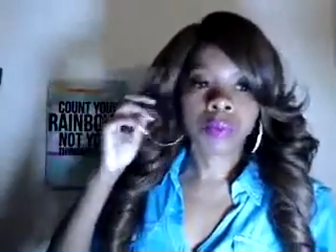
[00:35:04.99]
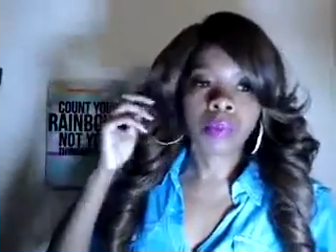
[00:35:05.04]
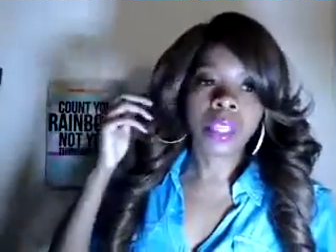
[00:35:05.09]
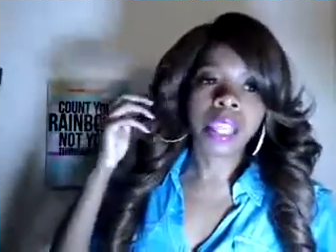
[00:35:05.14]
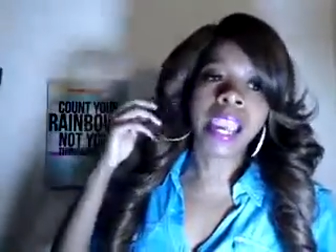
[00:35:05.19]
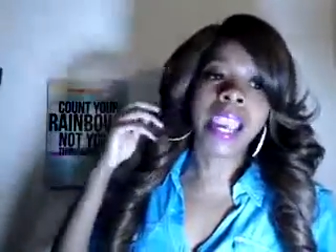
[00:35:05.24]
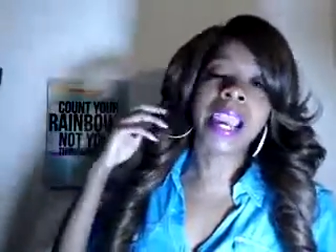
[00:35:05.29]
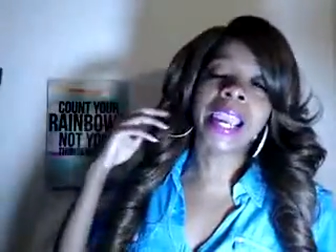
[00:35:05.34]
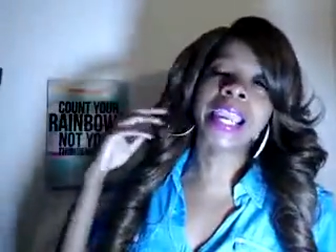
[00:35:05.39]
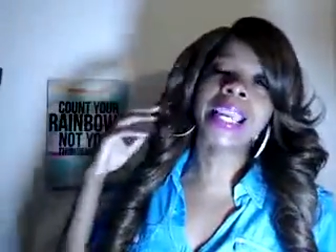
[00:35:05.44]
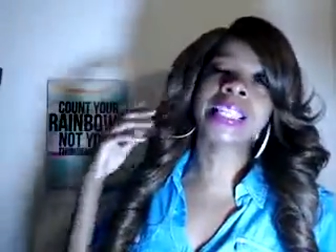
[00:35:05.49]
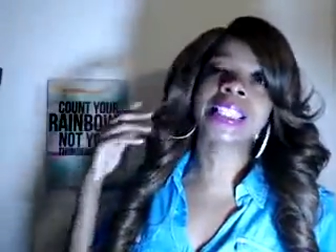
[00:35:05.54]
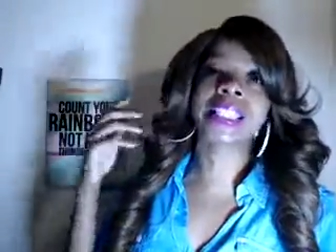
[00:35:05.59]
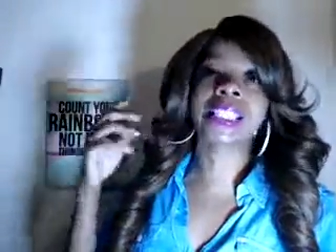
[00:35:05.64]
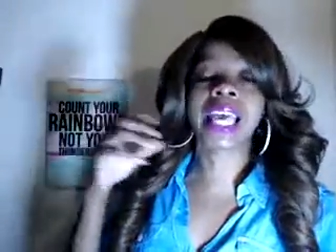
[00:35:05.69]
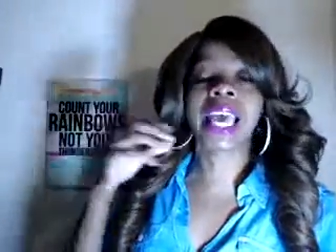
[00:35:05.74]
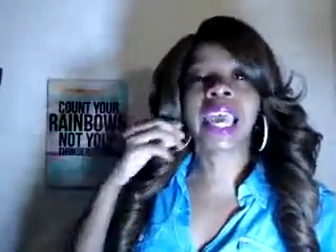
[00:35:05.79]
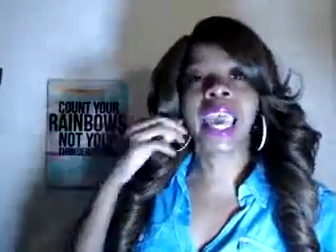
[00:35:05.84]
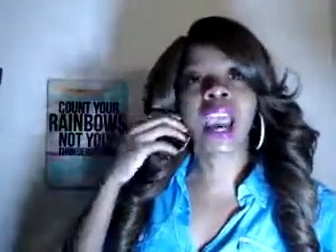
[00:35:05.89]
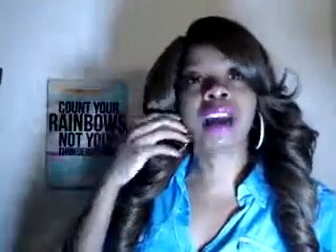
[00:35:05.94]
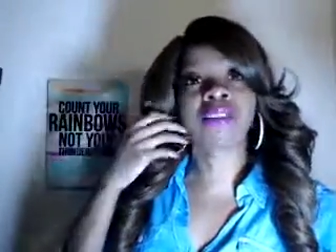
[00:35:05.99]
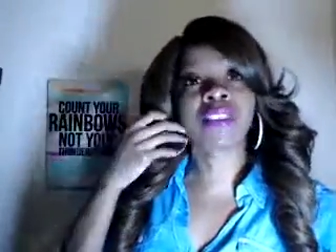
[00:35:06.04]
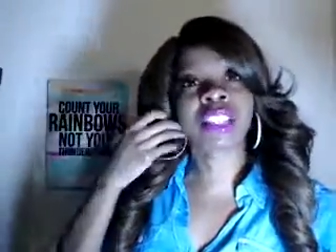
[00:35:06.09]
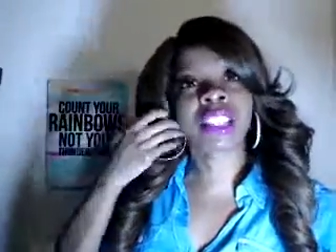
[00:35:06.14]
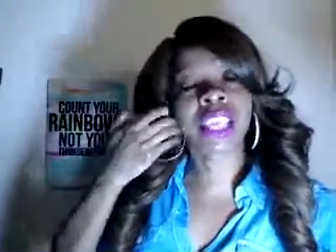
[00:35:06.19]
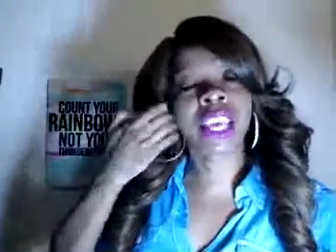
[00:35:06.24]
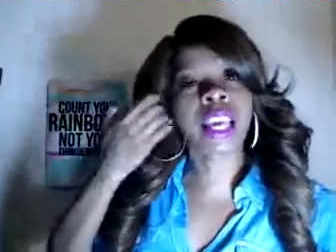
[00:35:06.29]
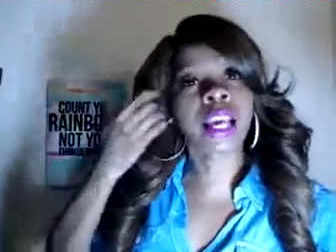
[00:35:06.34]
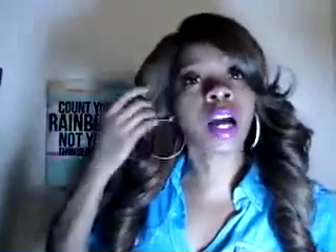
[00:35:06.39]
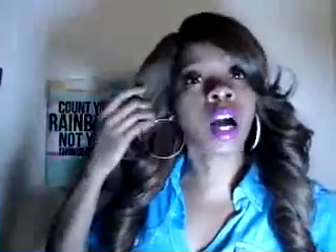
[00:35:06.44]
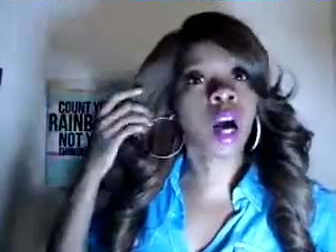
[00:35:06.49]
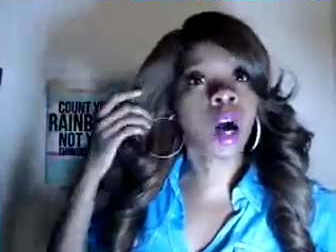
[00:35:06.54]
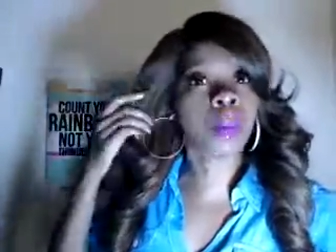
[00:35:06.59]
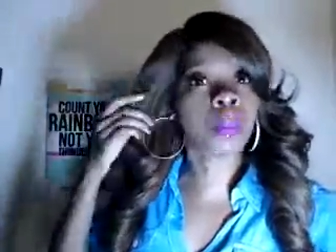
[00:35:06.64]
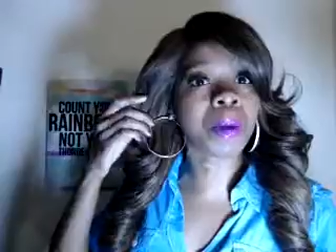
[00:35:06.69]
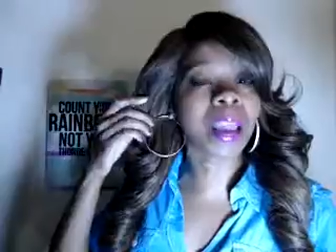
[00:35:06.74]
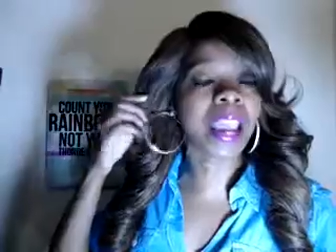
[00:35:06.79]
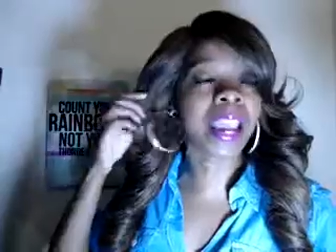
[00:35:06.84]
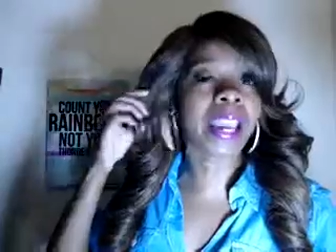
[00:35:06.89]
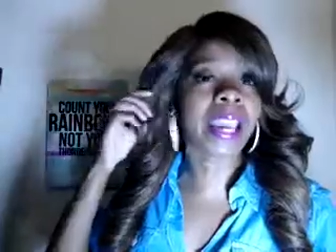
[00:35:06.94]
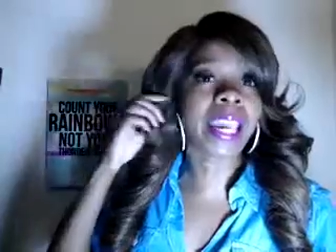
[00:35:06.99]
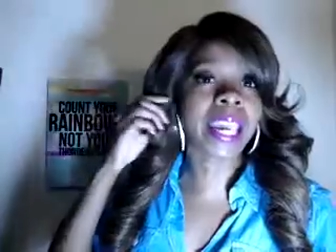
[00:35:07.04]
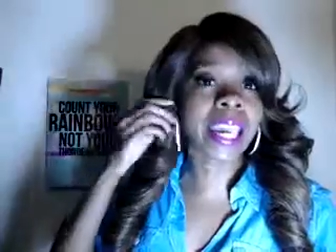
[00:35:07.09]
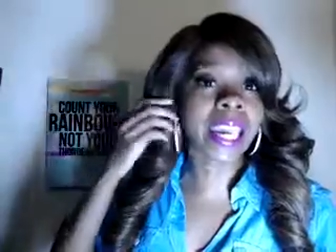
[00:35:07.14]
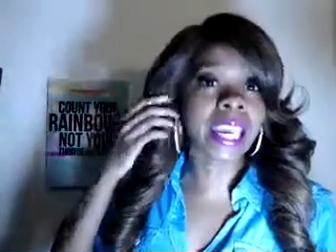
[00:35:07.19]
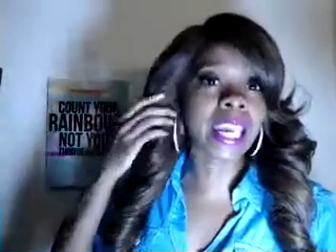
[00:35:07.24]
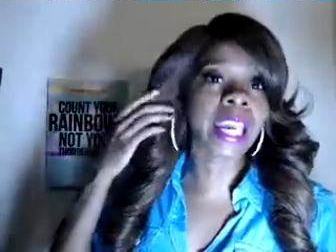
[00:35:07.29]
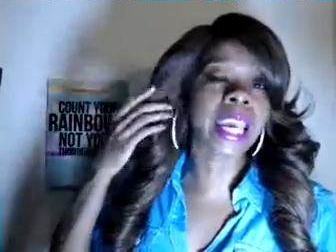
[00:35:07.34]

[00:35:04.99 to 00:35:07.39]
and he set everything up, and he